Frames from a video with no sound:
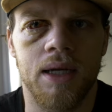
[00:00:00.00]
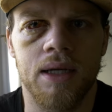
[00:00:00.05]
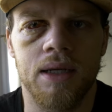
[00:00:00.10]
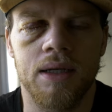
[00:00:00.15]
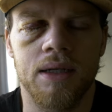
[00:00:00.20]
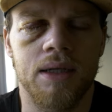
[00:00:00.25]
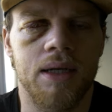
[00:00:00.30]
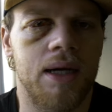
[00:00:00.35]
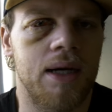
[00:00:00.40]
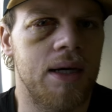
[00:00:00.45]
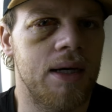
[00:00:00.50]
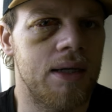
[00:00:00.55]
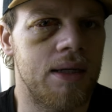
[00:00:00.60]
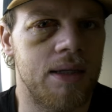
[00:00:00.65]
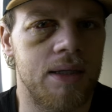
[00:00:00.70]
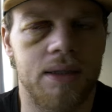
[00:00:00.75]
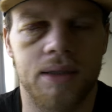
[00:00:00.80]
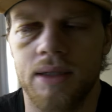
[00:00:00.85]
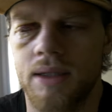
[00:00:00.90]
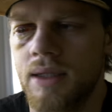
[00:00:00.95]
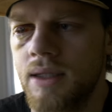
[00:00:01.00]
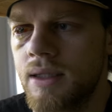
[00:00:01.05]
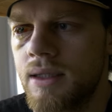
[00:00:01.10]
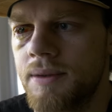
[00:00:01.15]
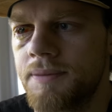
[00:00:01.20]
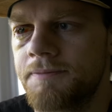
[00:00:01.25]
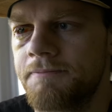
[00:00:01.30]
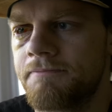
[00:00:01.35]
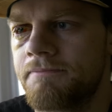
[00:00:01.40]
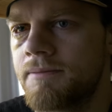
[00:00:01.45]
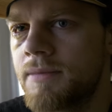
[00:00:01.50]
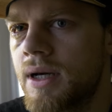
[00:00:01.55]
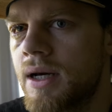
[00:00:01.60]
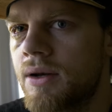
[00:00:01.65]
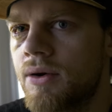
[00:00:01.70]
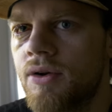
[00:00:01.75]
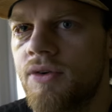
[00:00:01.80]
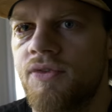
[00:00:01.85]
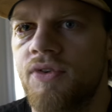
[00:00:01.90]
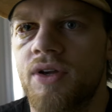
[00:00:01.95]
And I don't
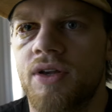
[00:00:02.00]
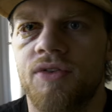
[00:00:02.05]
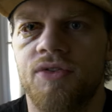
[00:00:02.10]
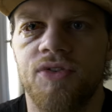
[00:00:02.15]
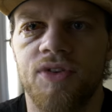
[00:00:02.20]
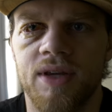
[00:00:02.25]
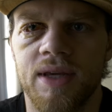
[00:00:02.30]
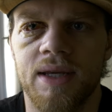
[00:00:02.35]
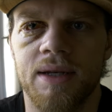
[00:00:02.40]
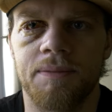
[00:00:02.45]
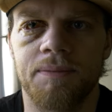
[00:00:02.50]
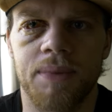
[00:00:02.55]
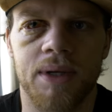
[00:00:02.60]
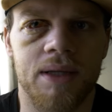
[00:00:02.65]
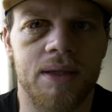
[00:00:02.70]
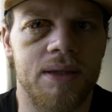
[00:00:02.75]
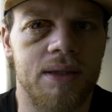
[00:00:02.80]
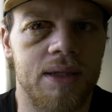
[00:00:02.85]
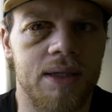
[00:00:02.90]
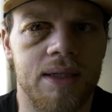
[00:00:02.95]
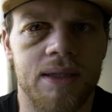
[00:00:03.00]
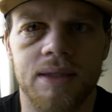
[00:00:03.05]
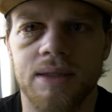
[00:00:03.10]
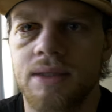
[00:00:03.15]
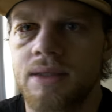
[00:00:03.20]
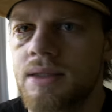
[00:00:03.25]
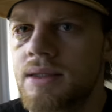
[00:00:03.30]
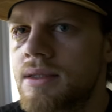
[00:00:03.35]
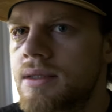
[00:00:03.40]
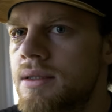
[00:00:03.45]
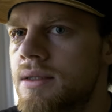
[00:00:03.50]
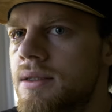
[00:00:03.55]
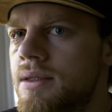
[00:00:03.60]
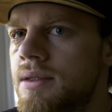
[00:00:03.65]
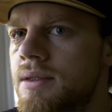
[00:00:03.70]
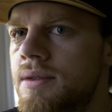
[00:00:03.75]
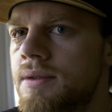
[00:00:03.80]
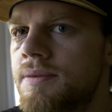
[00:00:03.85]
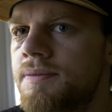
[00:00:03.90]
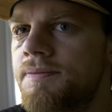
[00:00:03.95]
know if you can see it, but
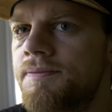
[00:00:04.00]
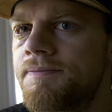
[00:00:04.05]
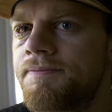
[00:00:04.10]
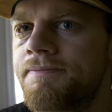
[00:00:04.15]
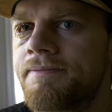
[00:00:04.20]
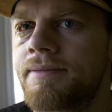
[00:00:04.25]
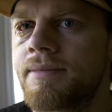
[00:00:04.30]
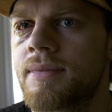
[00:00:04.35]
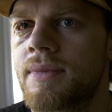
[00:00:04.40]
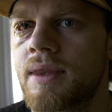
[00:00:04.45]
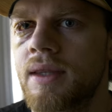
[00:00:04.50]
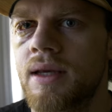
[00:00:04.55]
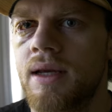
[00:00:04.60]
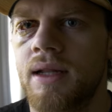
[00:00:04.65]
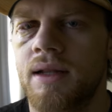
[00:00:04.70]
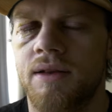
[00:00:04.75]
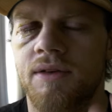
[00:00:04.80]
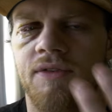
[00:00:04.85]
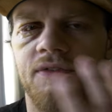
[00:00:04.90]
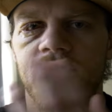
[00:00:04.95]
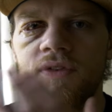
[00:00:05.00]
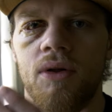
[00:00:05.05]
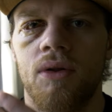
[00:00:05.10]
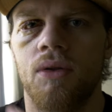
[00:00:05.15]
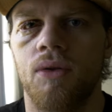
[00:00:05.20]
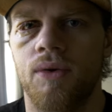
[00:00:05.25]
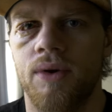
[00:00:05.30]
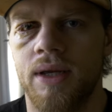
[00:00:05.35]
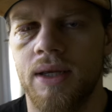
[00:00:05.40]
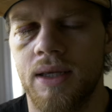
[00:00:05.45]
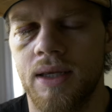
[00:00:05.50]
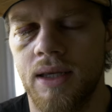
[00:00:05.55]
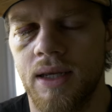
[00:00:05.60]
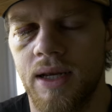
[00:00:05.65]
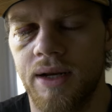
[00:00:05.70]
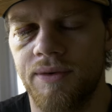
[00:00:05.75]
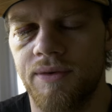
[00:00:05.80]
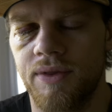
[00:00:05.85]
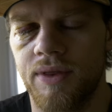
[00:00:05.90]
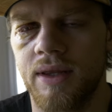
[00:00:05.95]
it's following
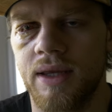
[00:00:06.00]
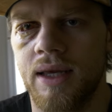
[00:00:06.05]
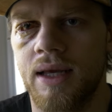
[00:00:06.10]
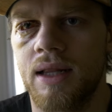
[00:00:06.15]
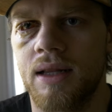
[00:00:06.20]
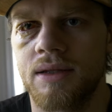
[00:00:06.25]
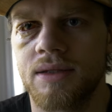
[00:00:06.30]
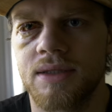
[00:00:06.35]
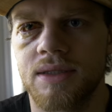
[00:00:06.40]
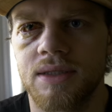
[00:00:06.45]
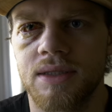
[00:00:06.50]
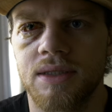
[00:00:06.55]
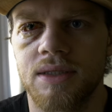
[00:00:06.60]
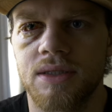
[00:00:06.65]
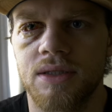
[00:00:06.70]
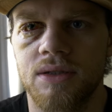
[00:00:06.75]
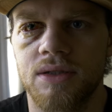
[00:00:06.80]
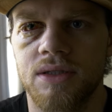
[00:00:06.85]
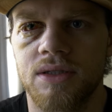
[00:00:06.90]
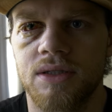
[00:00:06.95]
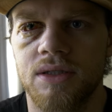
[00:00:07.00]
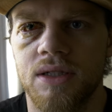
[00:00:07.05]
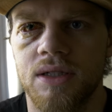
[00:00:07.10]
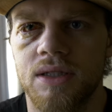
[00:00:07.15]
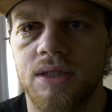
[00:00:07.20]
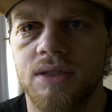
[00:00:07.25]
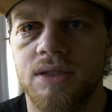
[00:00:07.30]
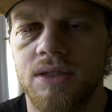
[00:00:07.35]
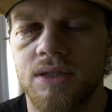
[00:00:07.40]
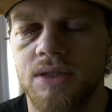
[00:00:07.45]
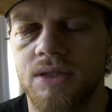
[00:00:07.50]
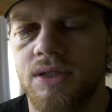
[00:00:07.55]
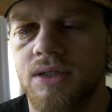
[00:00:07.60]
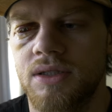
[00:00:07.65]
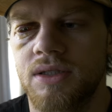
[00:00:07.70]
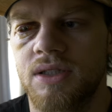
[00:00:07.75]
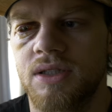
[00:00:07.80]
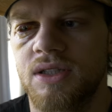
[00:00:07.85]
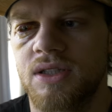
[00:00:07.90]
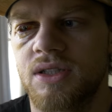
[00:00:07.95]
everything else. So it's not
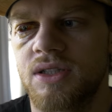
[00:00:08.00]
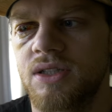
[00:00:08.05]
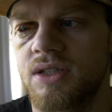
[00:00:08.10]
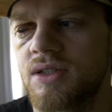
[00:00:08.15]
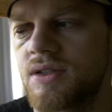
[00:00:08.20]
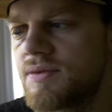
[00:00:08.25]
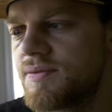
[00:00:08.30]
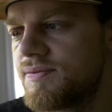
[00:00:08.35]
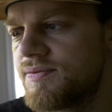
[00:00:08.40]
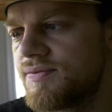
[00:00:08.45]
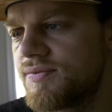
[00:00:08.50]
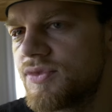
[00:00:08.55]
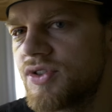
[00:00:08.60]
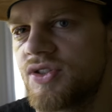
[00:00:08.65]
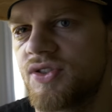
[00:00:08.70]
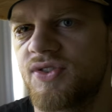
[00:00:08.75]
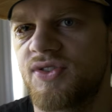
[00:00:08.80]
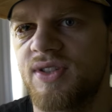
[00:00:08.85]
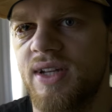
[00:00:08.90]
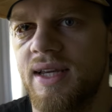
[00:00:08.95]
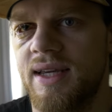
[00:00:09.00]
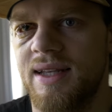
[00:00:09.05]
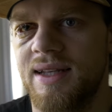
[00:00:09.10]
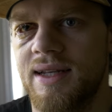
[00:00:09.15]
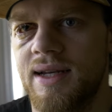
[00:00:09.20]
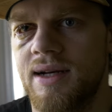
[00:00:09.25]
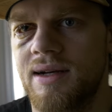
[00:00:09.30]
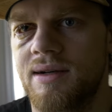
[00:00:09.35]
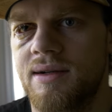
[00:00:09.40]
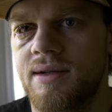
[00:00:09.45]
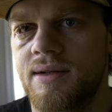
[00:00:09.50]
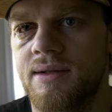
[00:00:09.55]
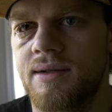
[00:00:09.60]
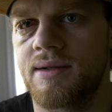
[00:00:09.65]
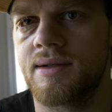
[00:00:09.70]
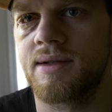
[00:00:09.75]
just staying there.